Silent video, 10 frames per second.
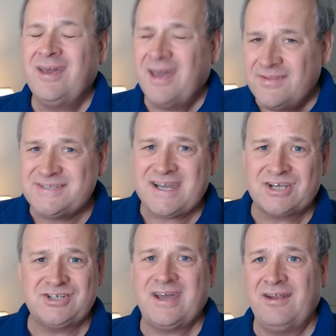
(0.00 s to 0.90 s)
And this is
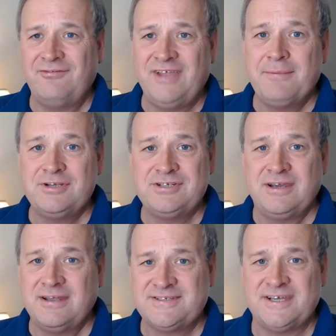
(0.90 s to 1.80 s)
actually kind of damaging
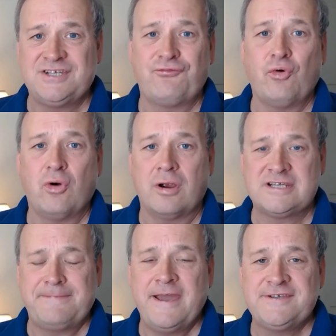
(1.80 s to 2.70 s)
in a sense for
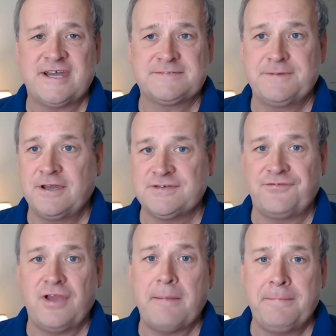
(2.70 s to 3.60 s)
SpaceX, because if
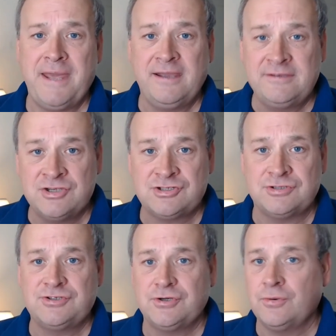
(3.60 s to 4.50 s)
you have been paying attention
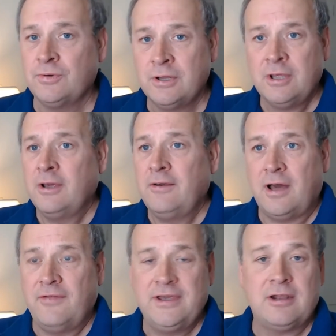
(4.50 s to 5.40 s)
to
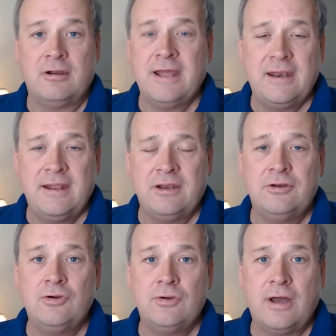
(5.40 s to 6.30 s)
the internet and
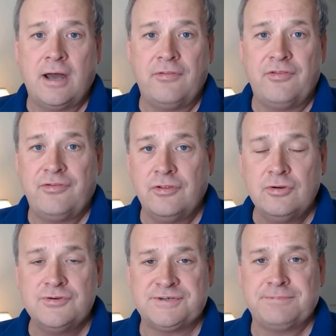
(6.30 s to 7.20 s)

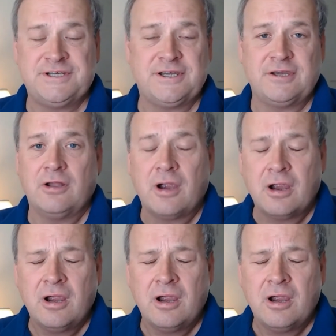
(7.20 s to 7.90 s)
news in particular,